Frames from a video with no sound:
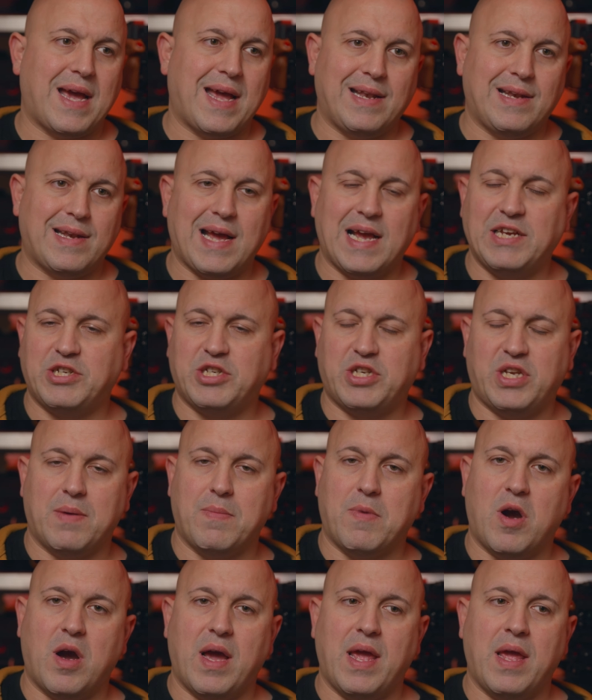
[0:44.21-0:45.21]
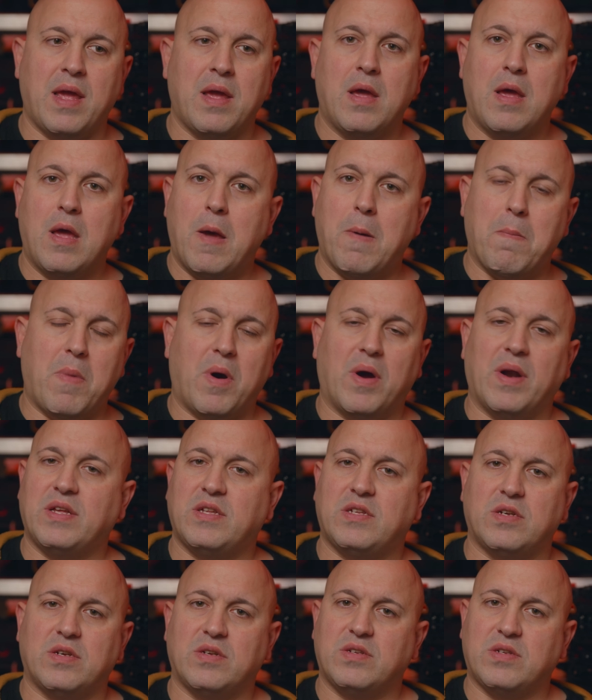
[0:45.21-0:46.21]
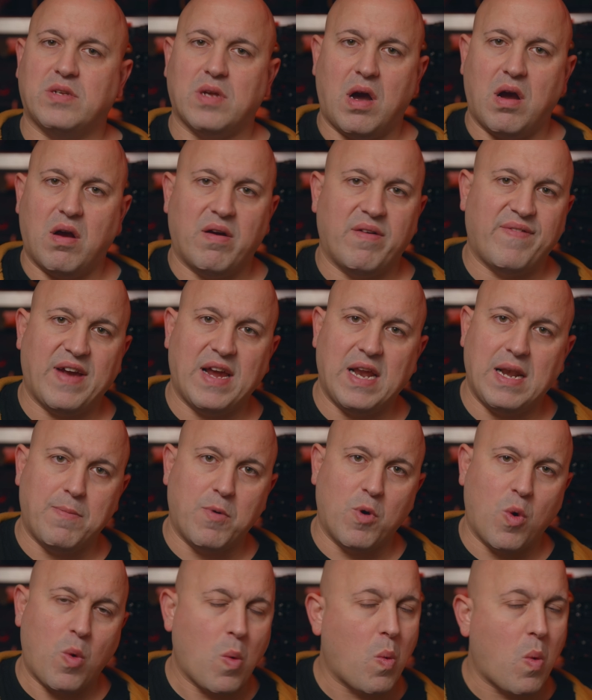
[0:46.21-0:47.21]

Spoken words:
and HDMI monitors are available